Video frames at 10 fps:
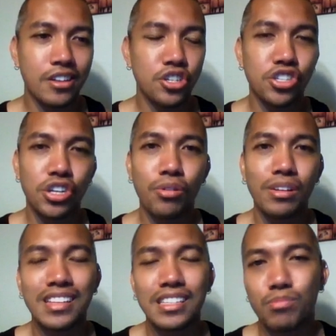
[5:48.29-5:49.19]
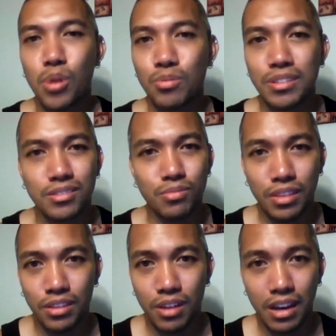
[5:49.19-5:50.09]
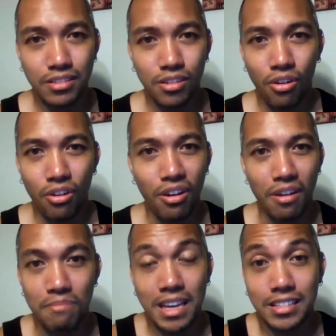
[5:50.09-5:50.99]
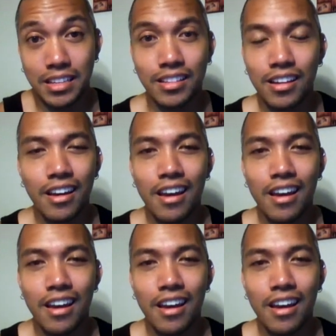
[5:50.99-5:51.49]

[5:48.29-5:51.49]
just sharing these moments with you guys are amazing.